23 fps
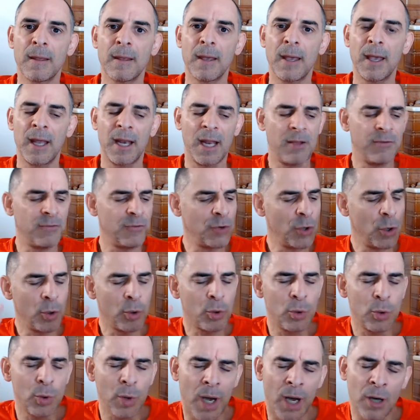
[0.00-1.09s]
and I have no
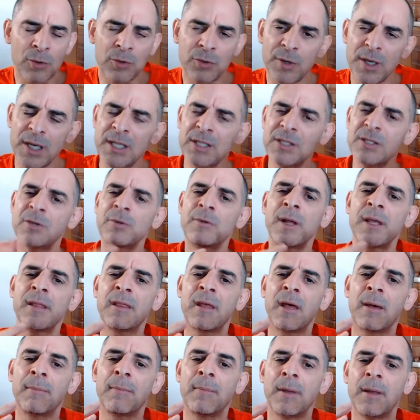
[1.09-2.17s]
clue how to integrate
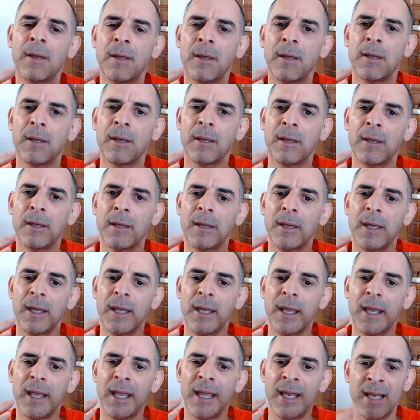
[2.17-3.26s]
them
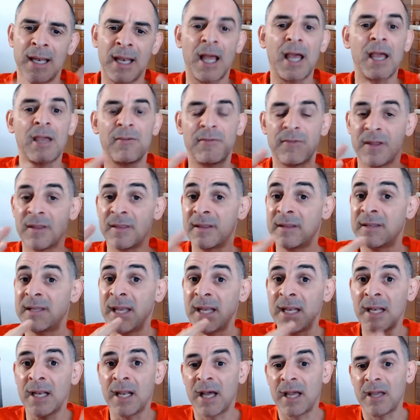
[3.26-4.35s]
in life, in the
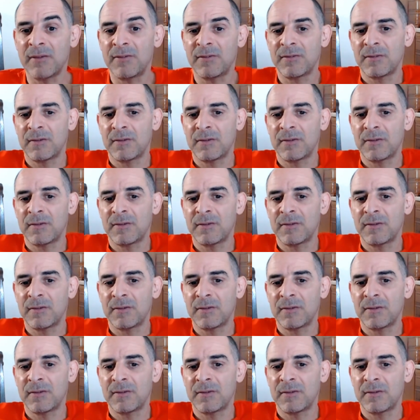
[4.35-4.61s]
daily life.